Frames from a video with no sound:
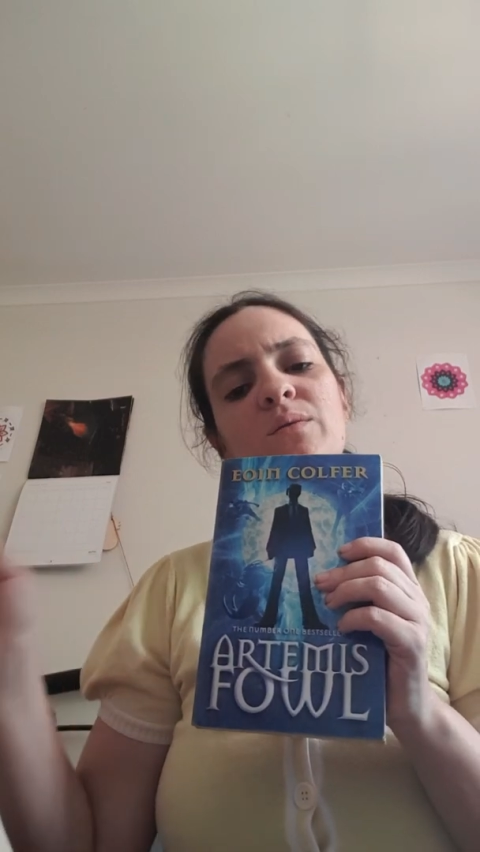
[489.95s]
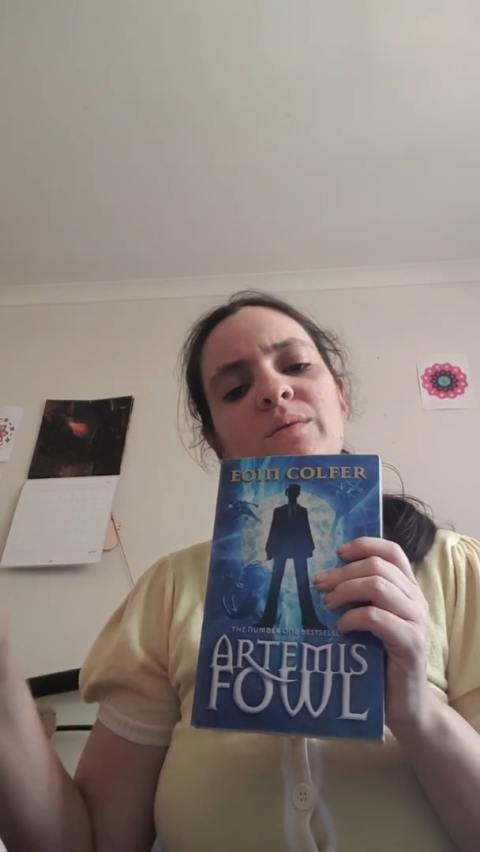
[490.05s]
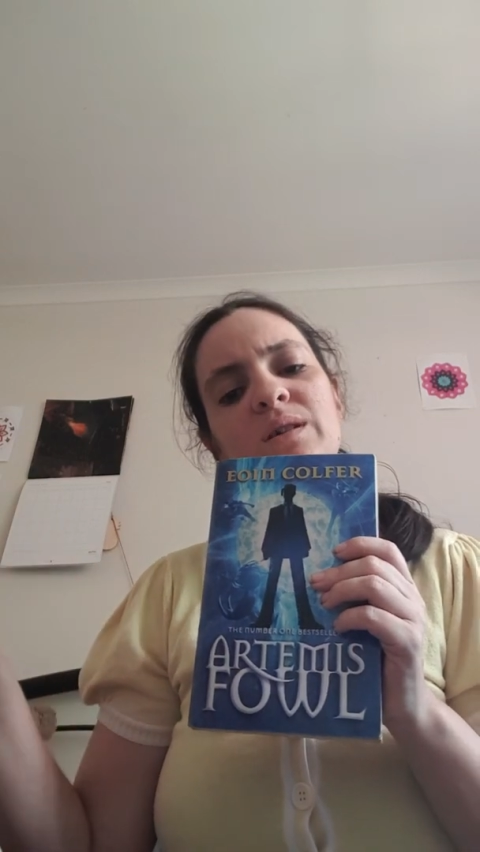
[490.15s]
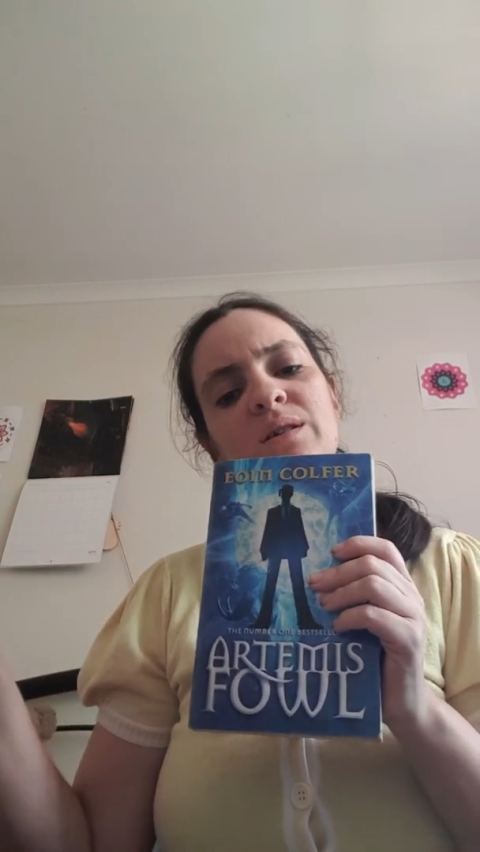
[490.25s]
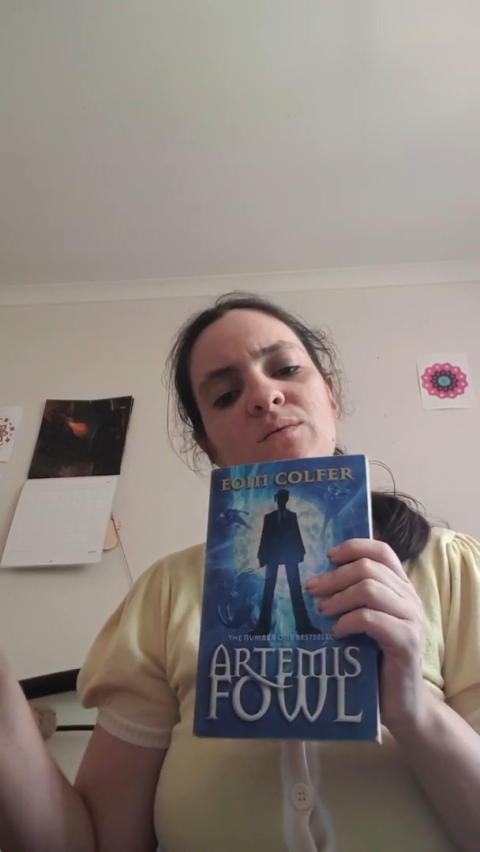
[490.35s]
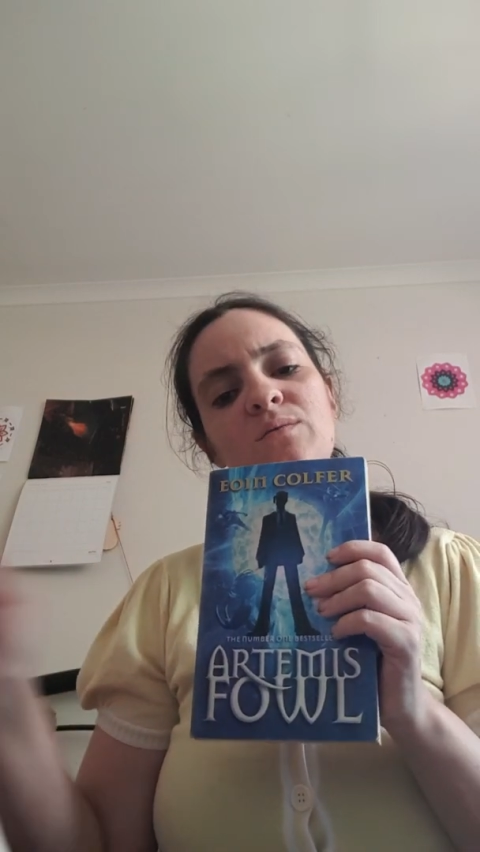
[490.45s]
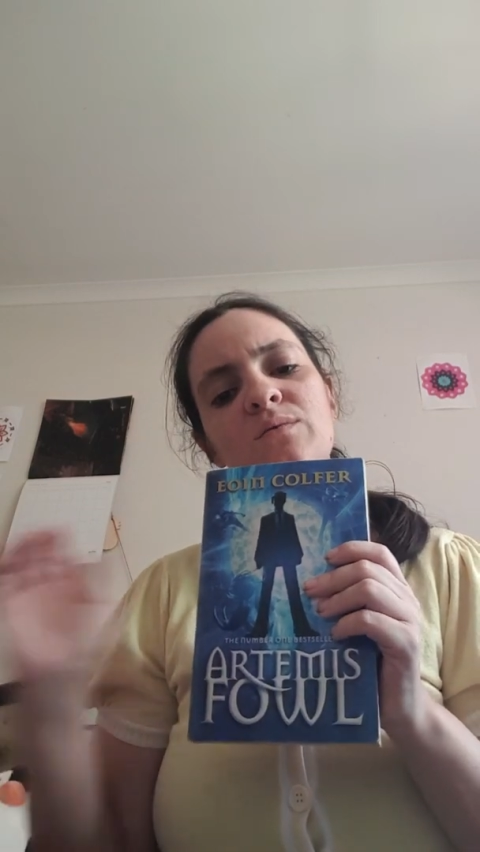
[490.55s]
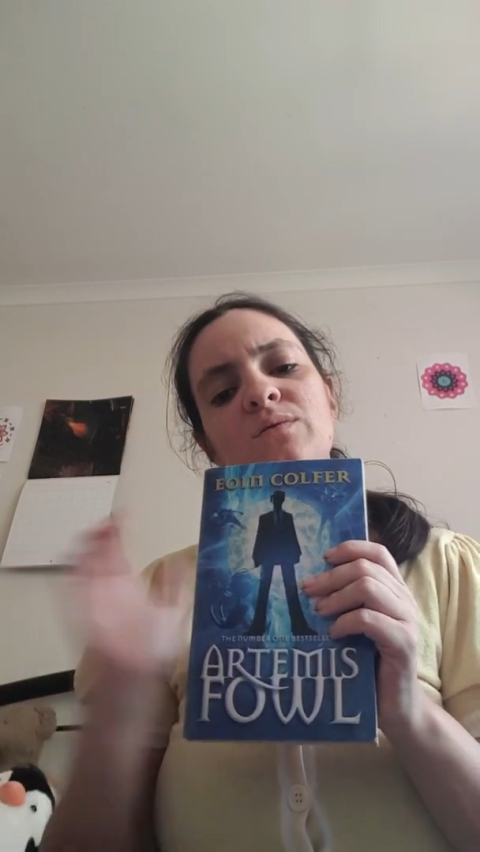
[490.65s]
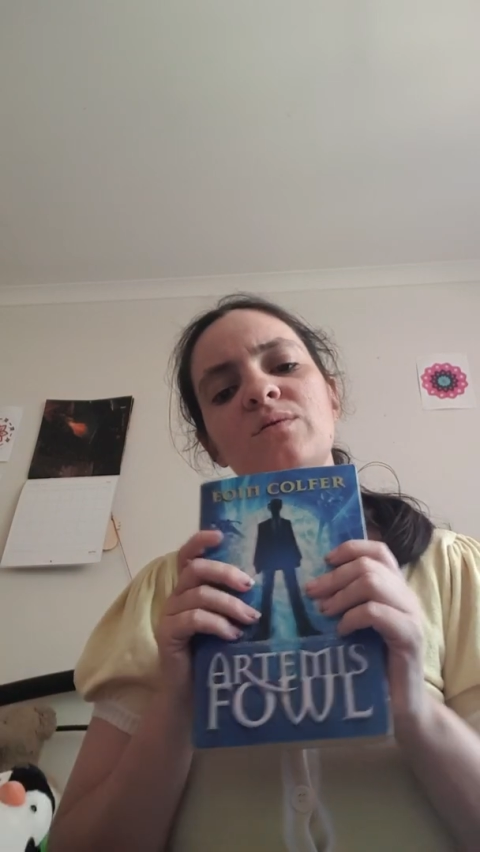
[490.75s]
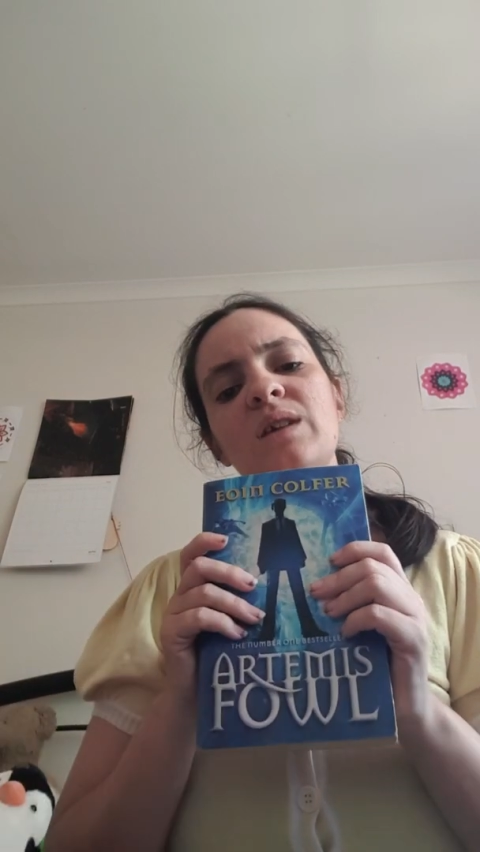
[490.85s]
until
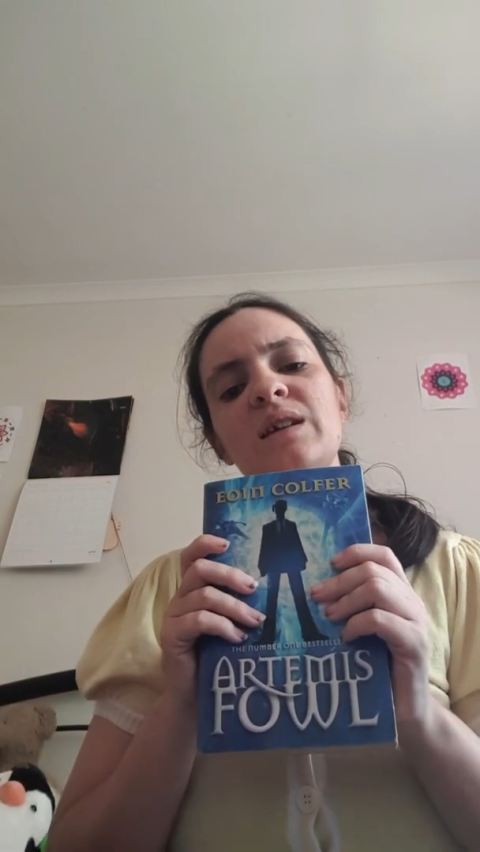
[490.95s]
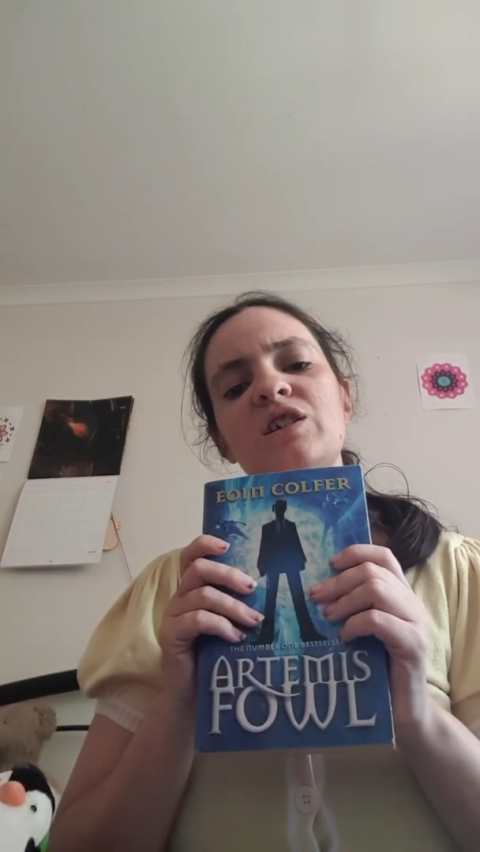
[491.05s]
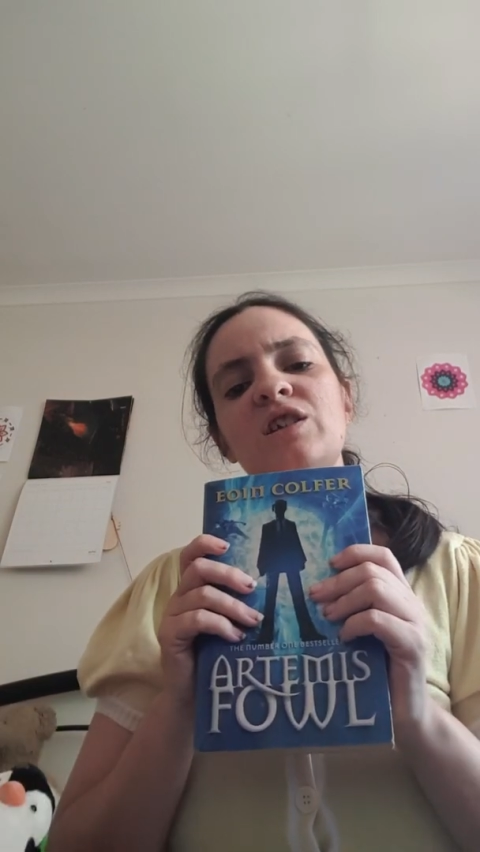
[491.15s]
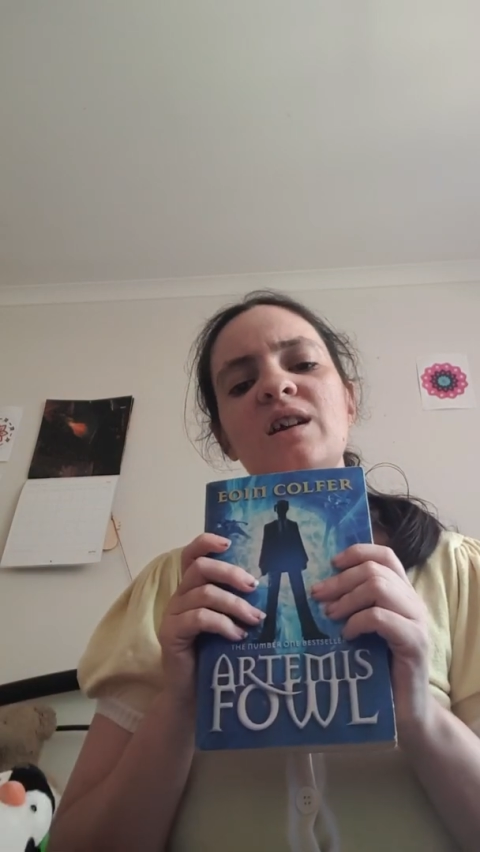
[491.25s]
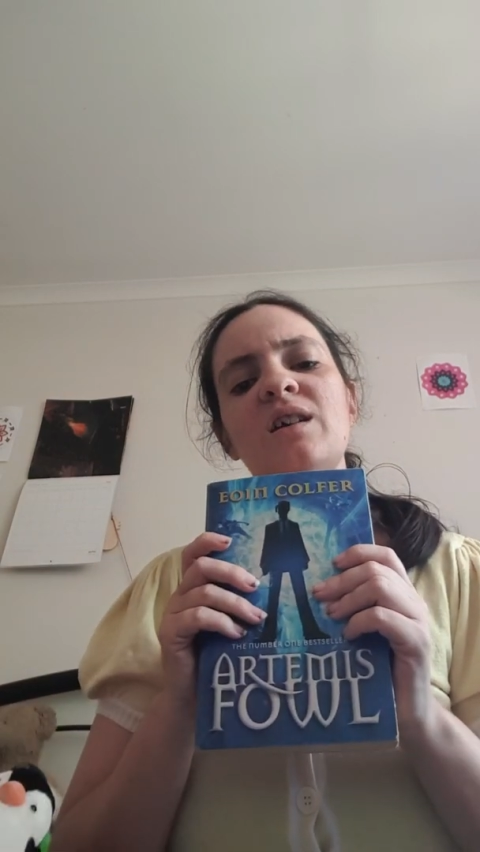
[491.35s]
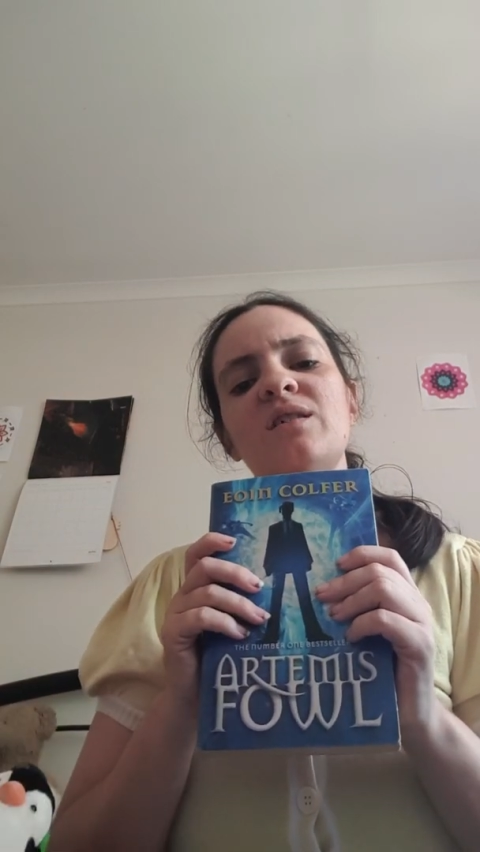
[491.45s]
next year.